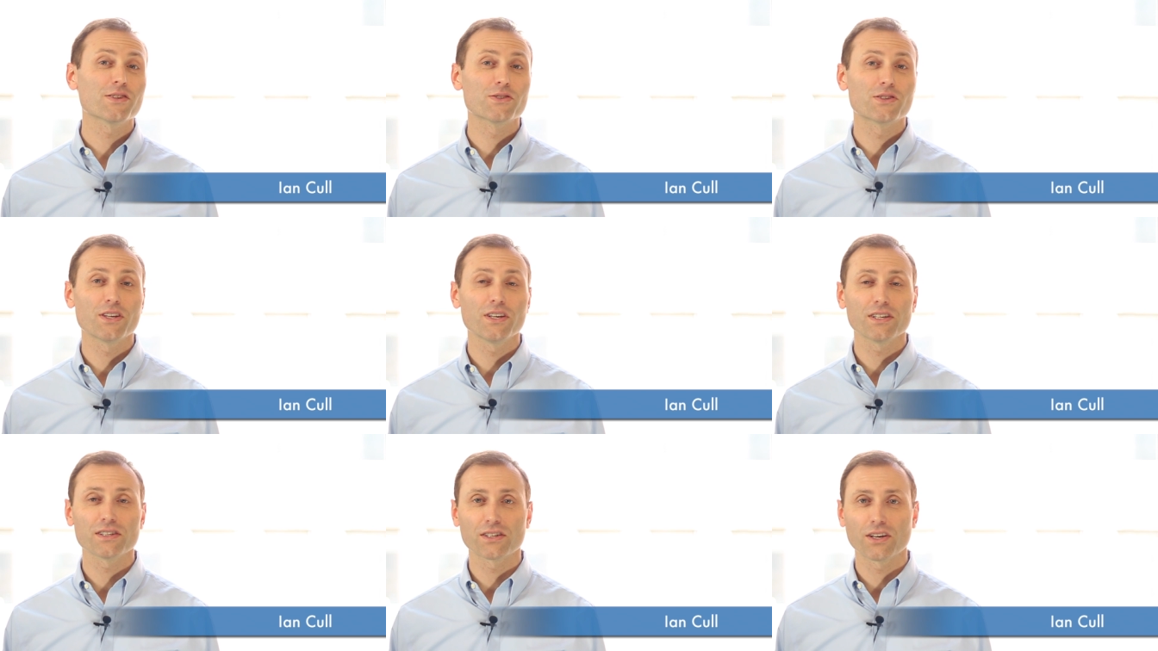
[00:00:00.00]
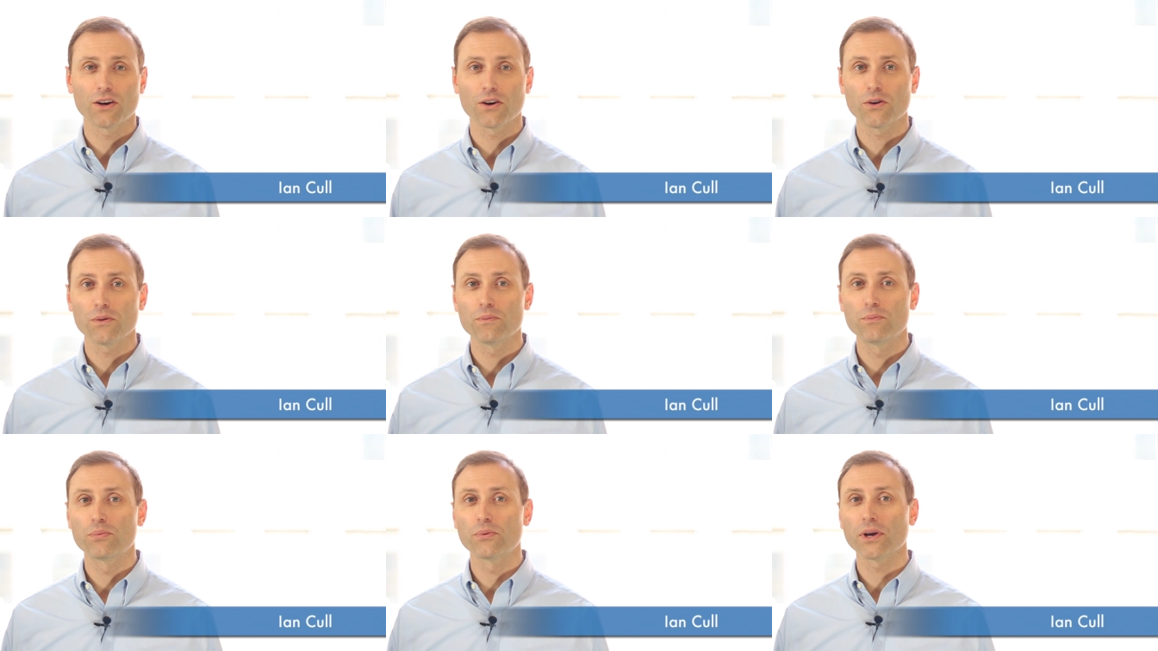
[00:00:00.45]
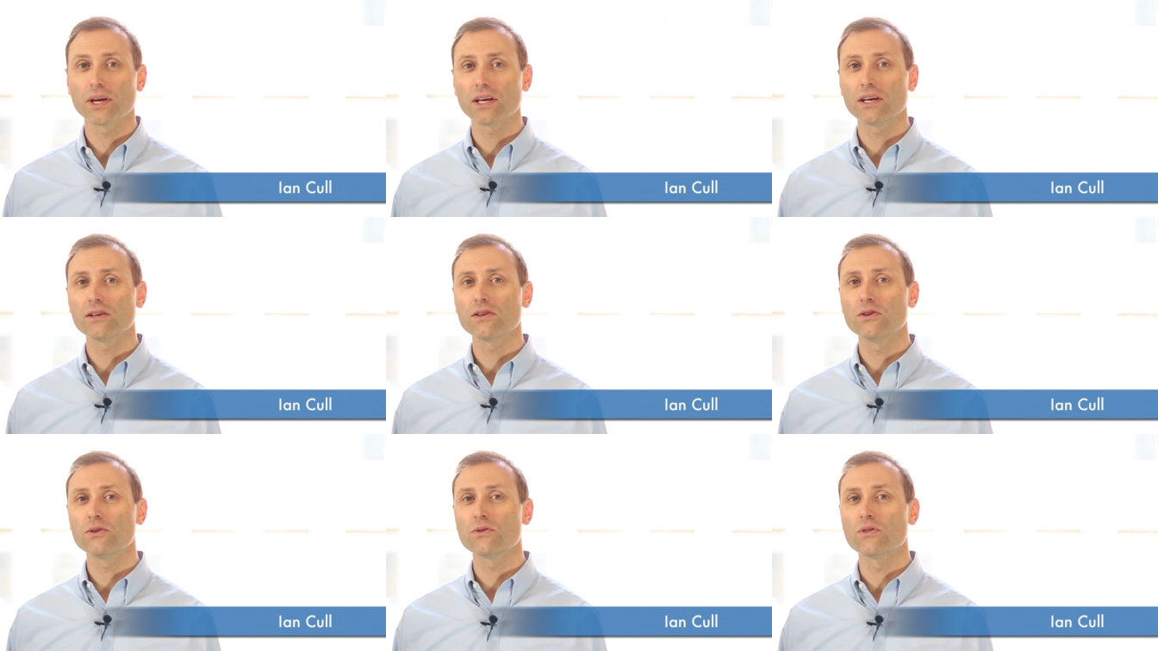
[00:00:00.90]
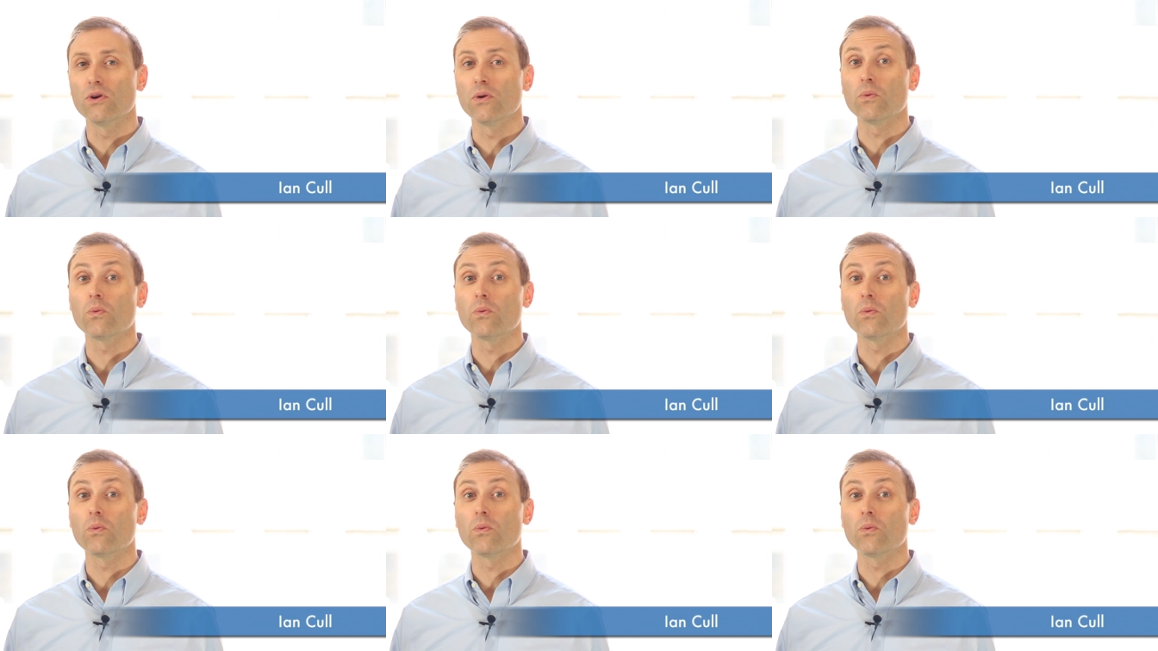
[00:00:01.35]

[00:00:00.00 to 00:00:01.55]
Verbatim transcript: is Ian Cole bringing you the